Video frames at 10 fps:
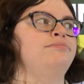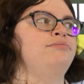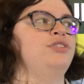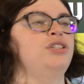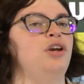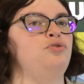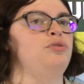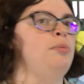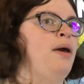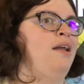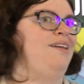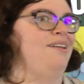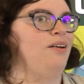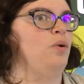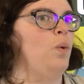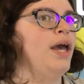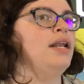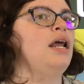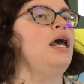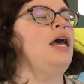schedule dependent on
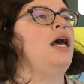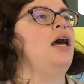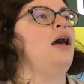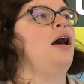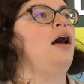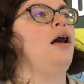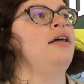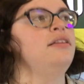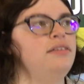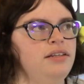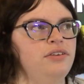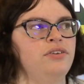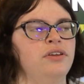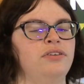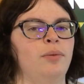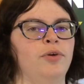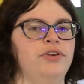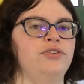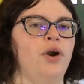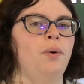when, and the seasonal
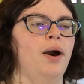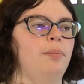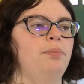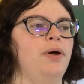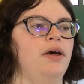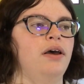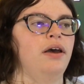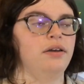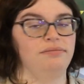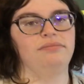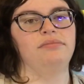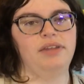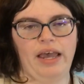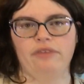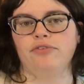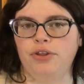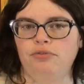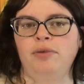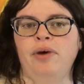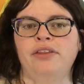summaries go up every
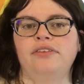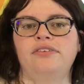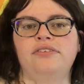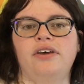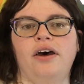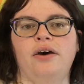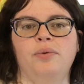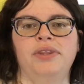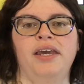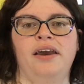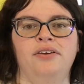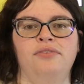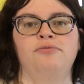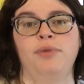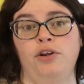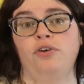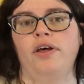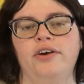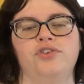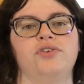3 months with the end of
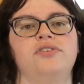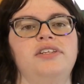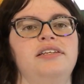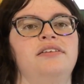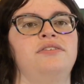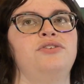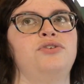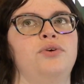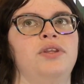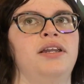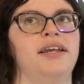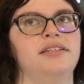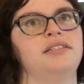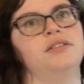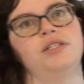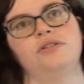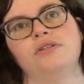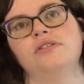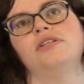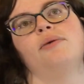meteorological seasons. So the next
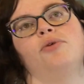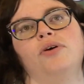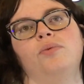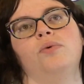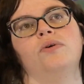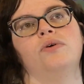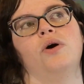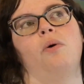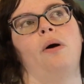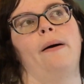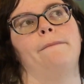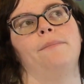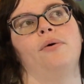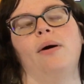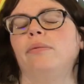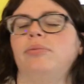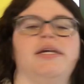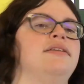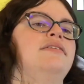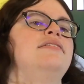seasonal summary will go up
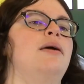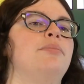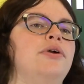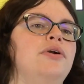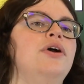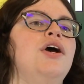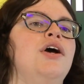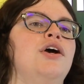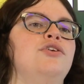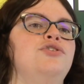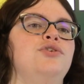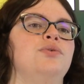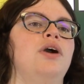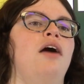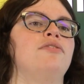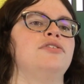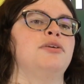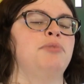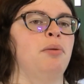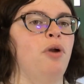probably in December to cover
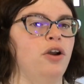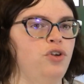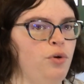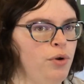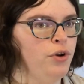September, October, and